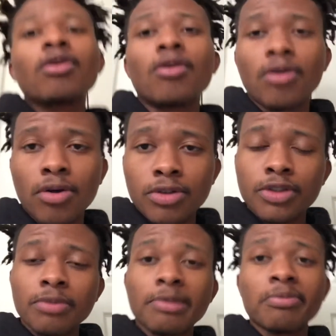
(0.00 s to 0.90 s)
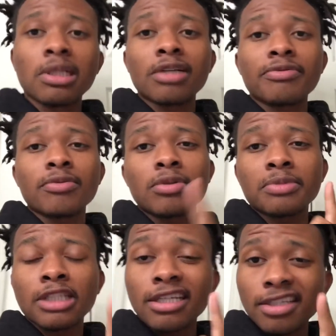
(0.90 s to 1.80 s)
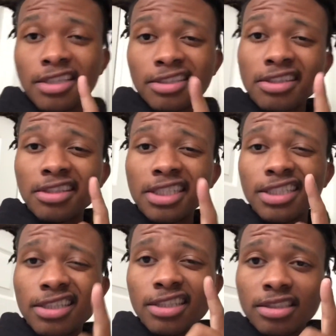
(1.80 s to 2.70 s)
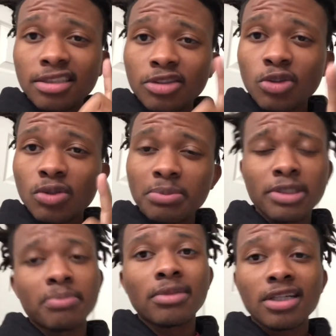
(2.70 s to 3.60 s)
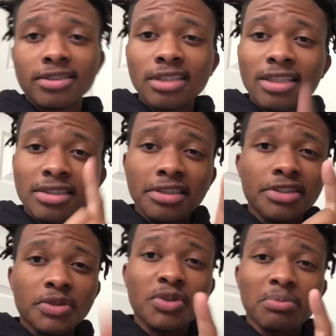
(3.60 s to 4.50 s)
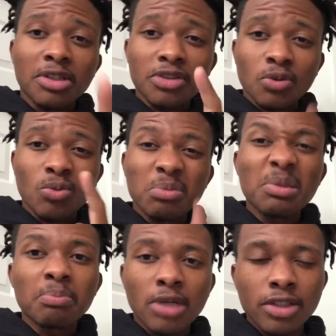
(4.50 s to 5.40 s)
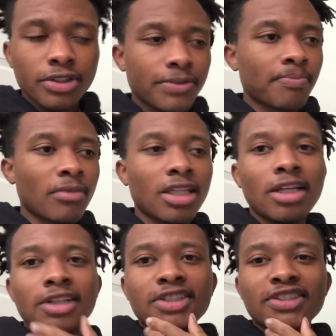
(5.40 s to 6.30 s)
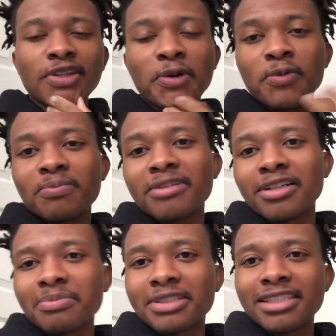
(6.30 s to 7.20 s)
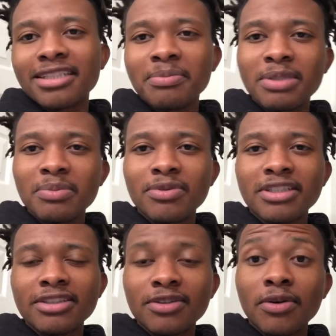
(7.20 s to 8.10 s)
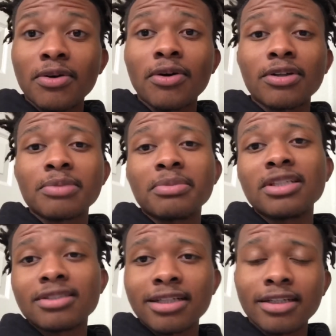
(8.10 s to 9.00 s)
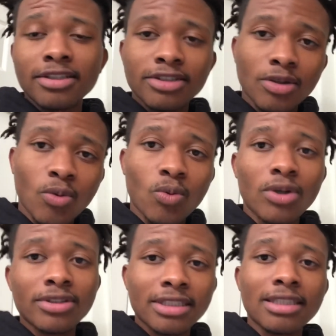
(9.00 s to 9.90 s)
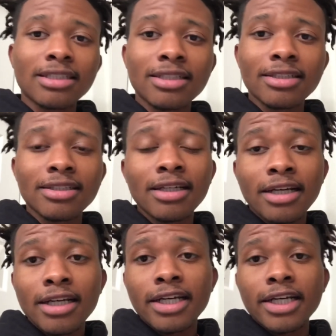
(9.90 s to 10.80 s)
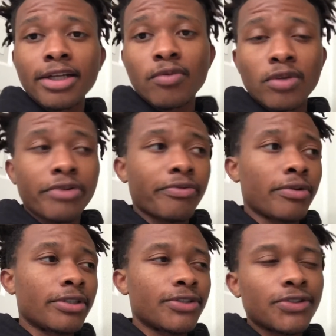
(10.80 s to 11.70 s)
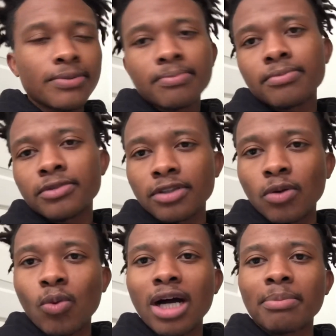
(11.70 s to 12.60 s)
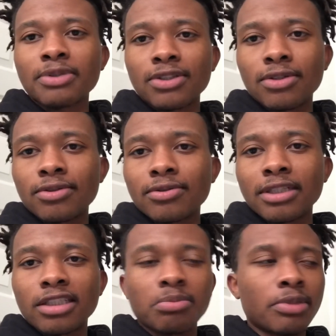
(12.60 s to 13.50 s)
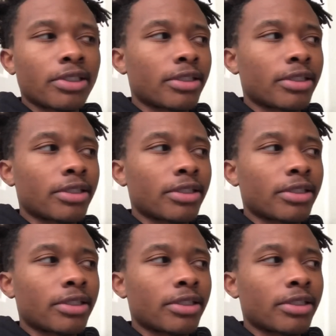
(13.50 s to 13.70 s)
all streaming platforms and click the link in the description box to get you some Hustle With Me merch. So, I'm seeing people getting on Cardi B's case once again in reference to the WAP song that's been